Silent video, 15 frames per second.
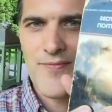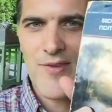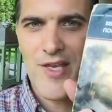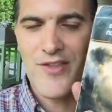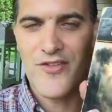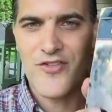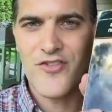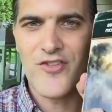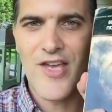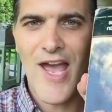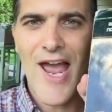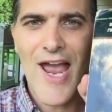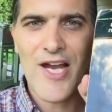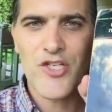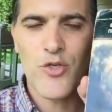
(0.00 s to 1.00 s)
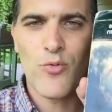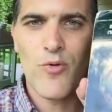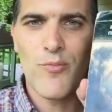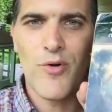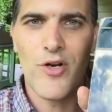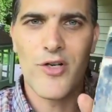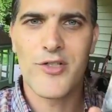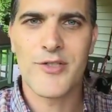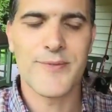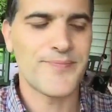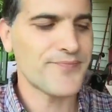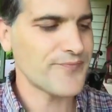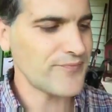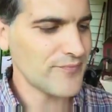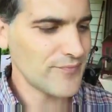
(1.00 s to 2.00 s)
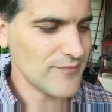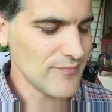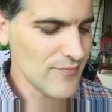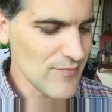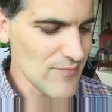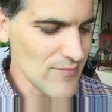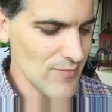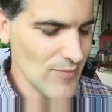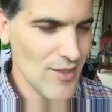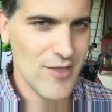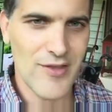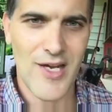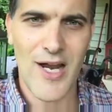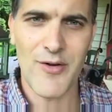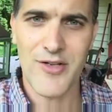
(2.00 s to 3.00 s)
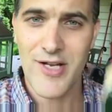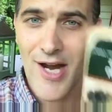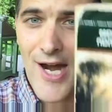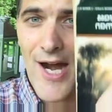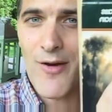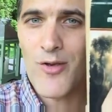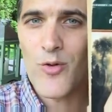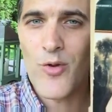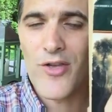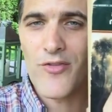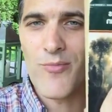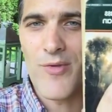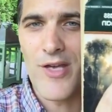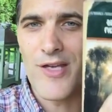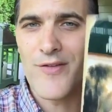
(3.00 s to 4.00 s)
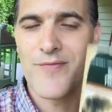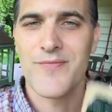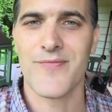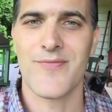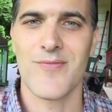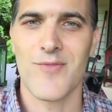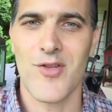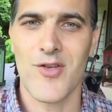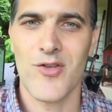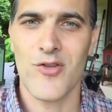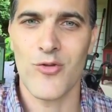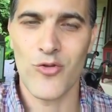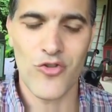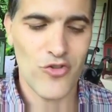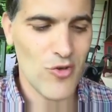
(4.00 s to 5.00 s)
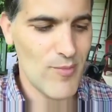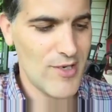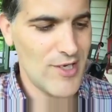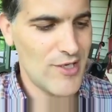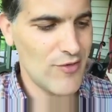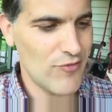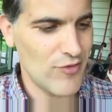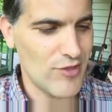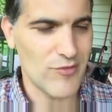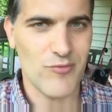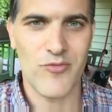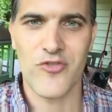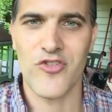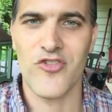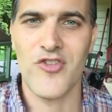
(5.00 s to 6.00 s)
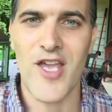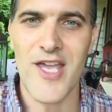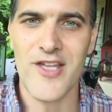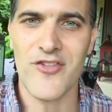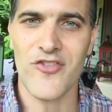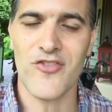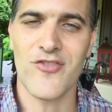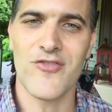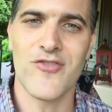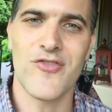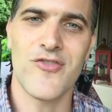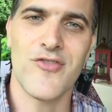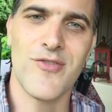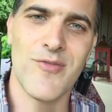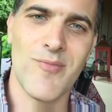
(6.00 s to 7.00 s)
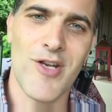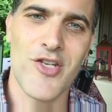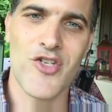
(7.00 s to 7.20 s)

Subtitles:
And this is the actual book that I would carry with me through so many different states and my